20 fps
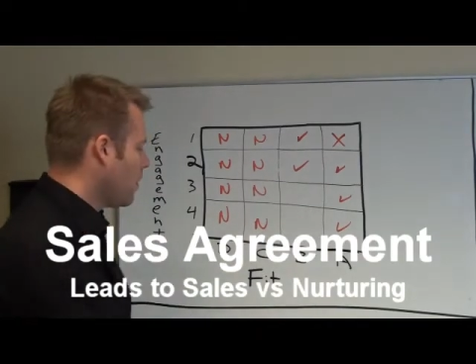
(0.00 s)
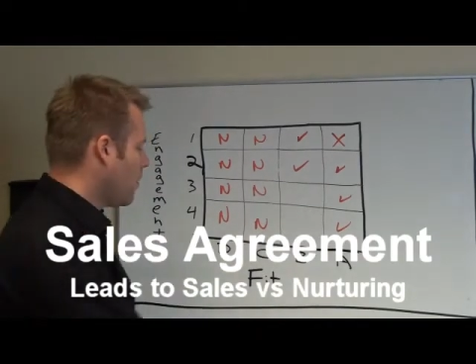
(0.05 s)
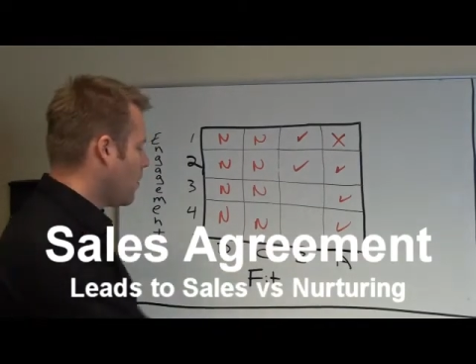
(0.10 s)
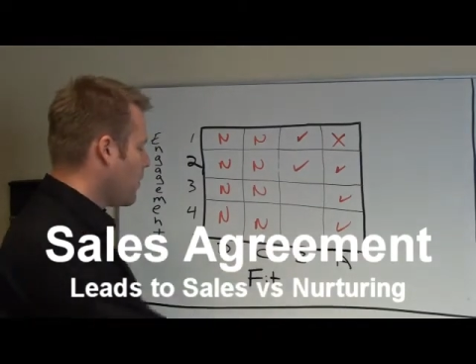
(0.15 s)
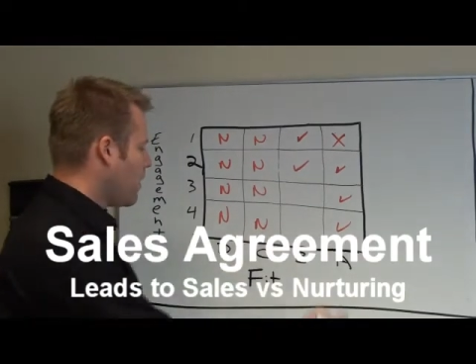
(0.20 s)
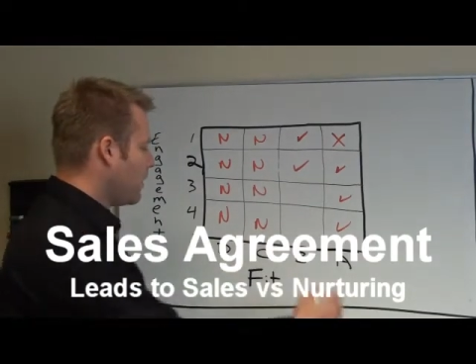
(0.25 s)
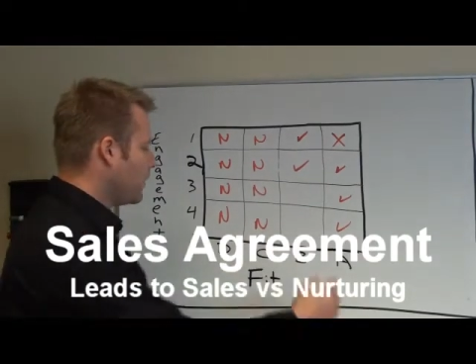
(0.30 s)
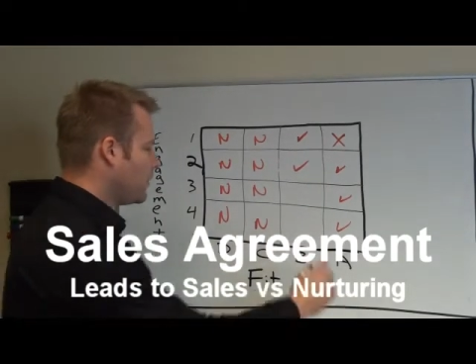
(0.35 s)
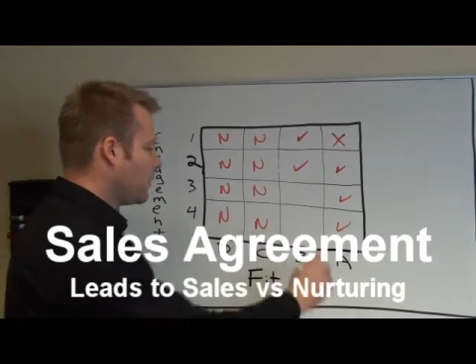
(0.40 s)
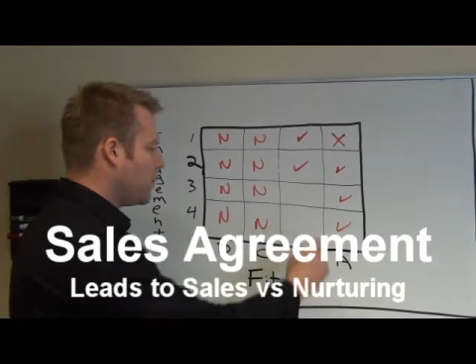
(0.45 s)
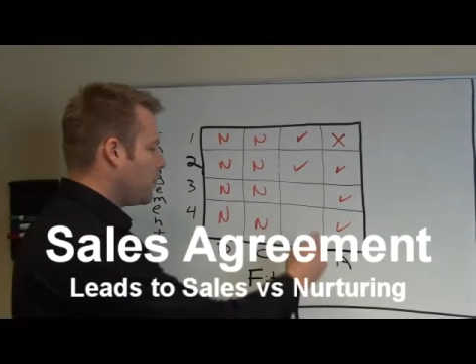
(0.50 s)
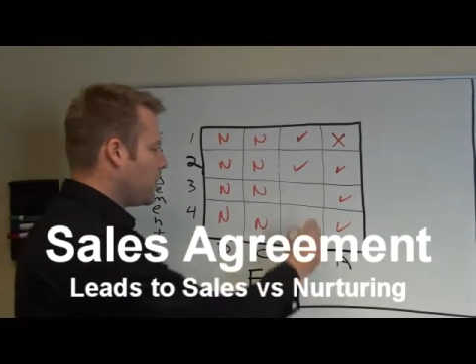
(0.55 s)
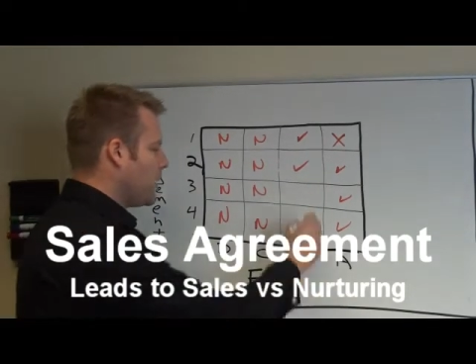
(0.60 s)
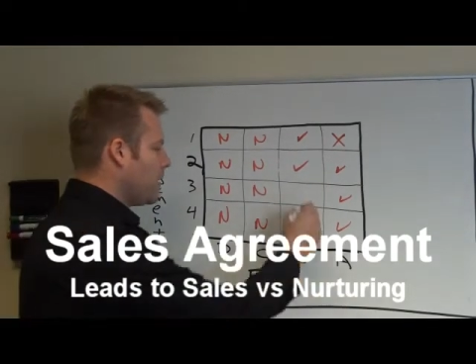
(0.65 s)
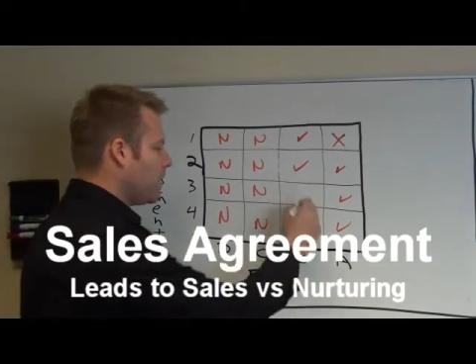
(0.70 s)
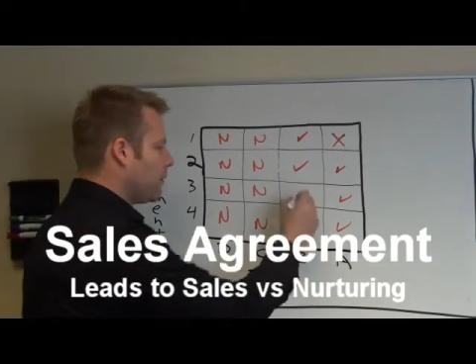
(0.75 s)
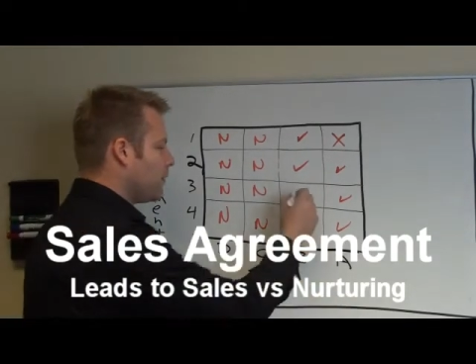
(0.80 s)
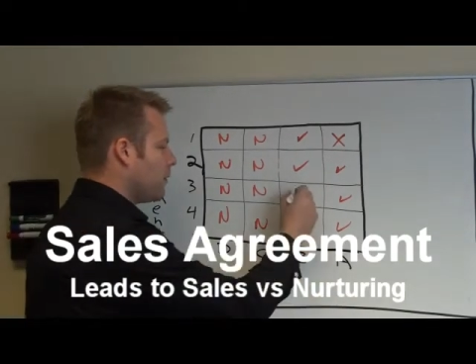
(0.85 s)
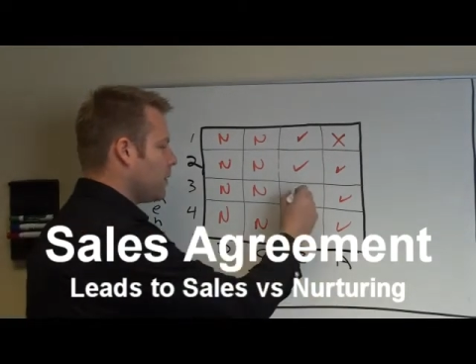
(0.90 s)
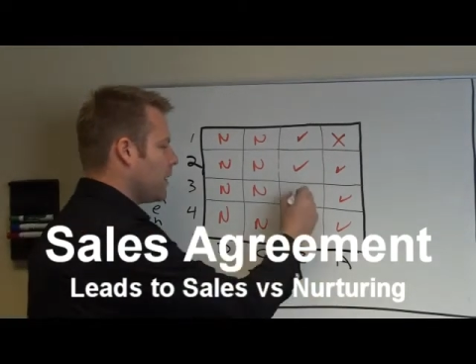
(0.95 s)
whereas the
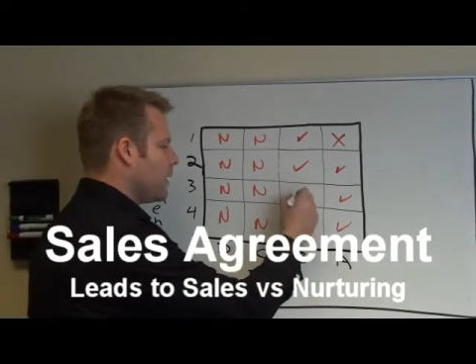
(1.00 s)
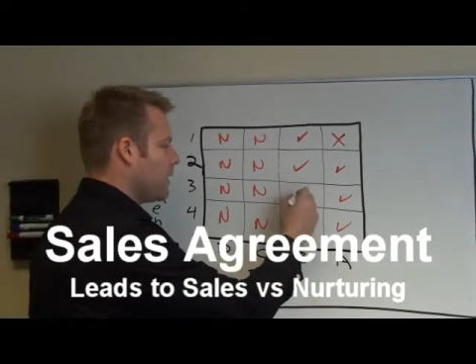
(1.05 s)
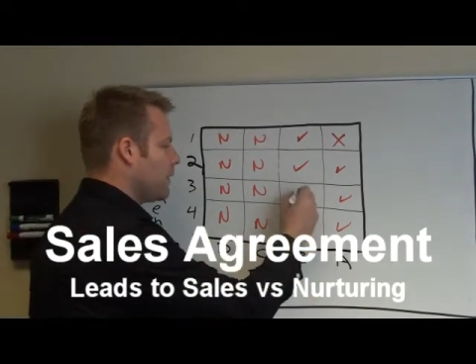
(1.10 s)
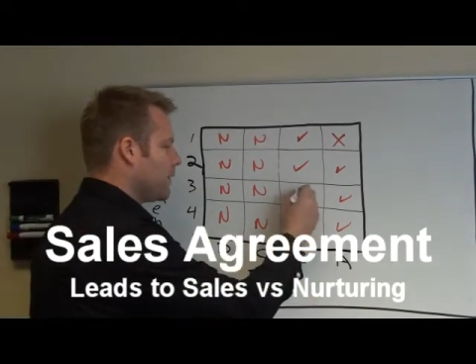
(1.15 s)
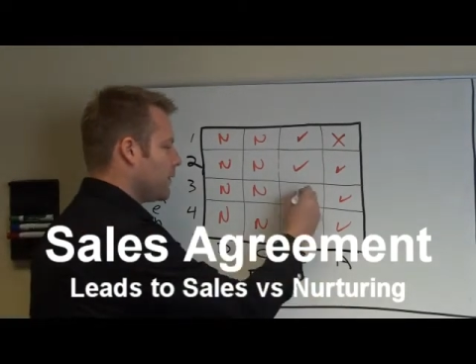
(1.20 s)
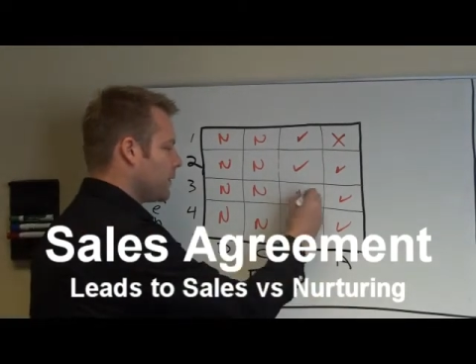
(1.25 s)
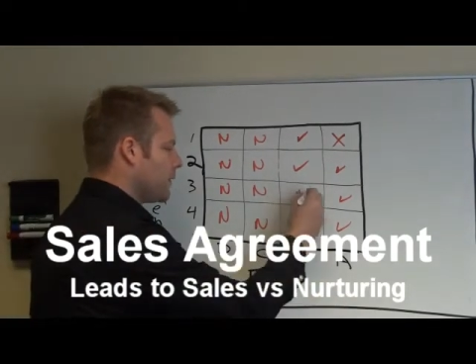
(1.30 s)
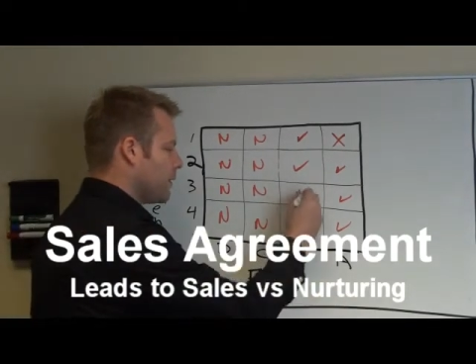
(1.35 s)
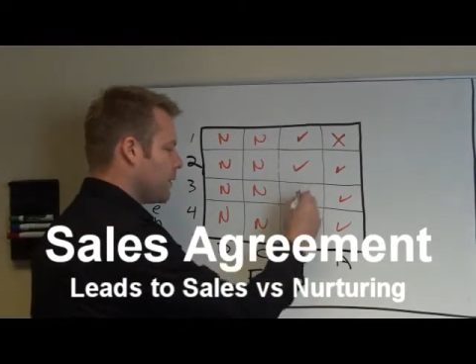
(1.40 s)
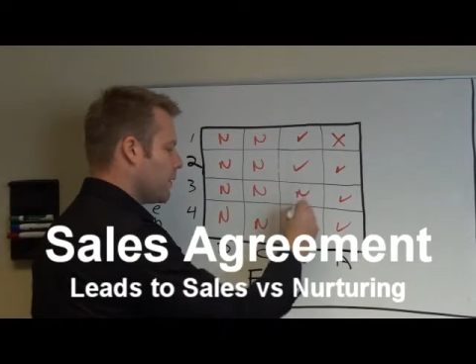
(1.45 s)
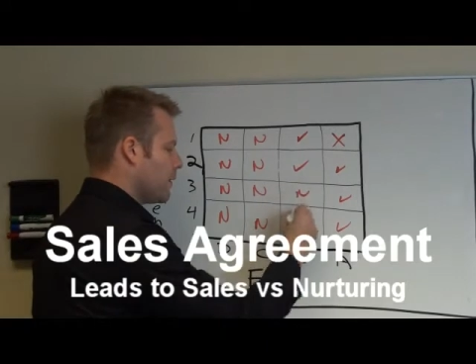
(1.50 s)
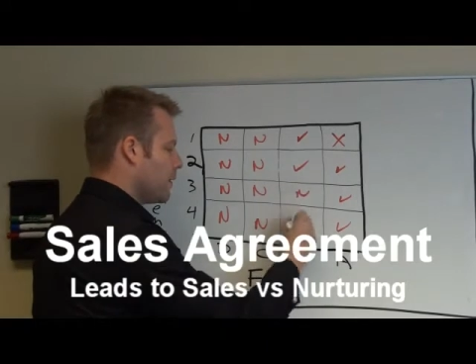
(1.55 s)
B3s